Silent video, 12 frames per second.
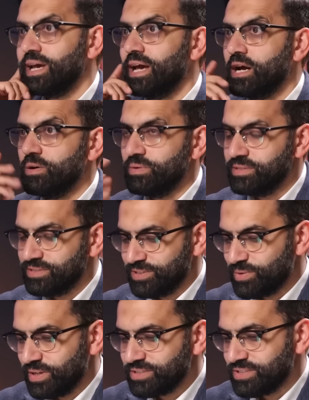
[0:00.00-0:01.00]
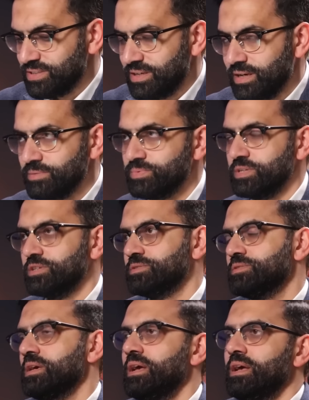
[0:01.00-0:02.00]
How is the question? Yeah, yeah.
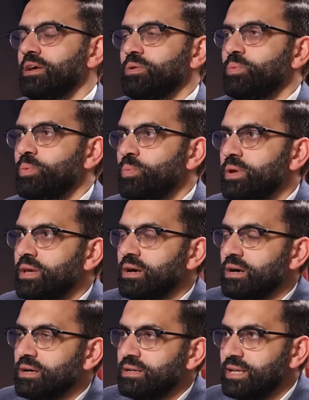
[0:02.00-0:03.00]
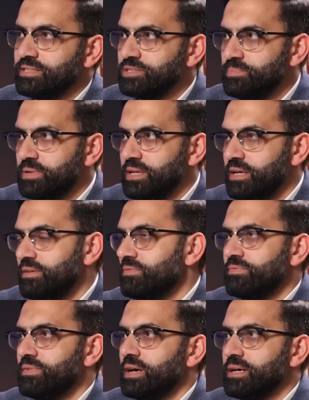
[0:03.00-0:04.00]
because we are led to
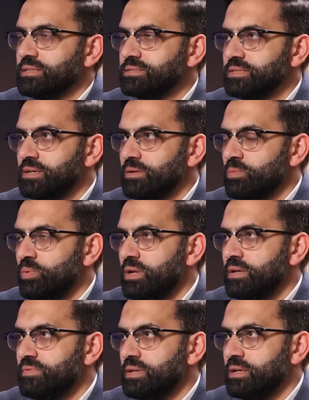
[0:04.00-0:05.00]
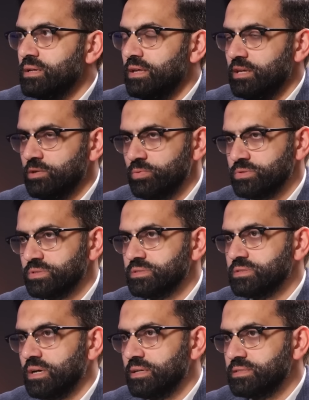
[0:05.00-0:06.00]
believe that uh, we live in an equal
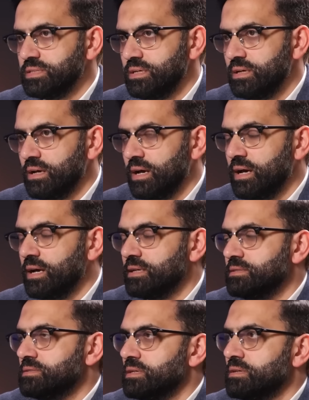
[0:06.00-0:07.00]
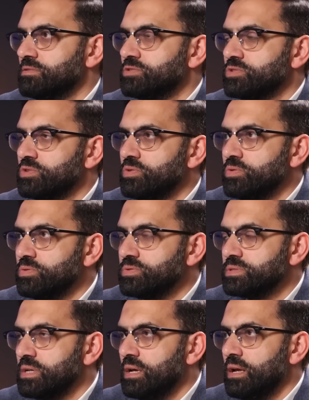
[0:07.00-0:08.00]
society and uh,
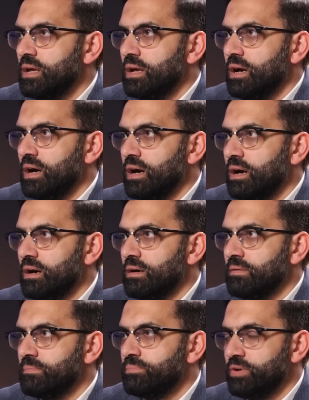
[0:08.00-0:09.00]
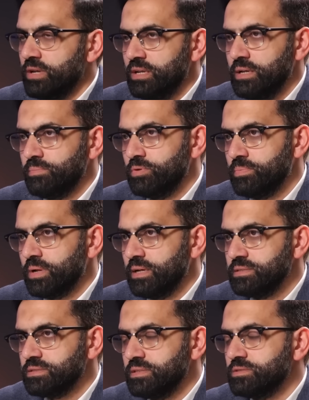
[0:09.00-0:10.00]
schools are pretty liberal
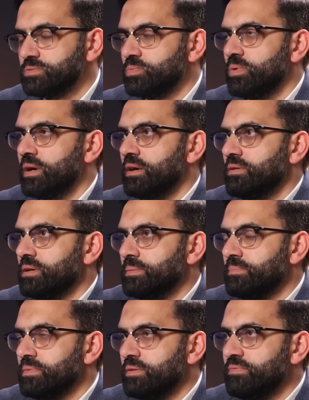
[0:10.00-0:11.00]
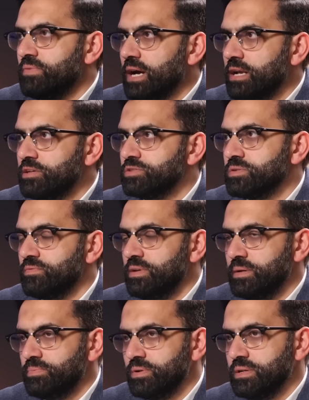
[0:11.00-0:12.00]
places where um, the values of
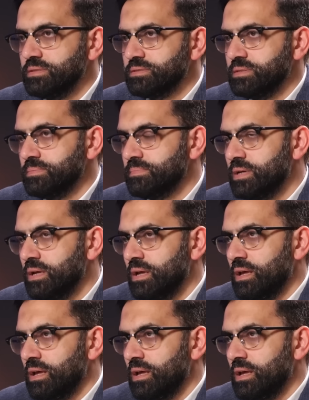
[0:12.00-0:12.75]
liberalism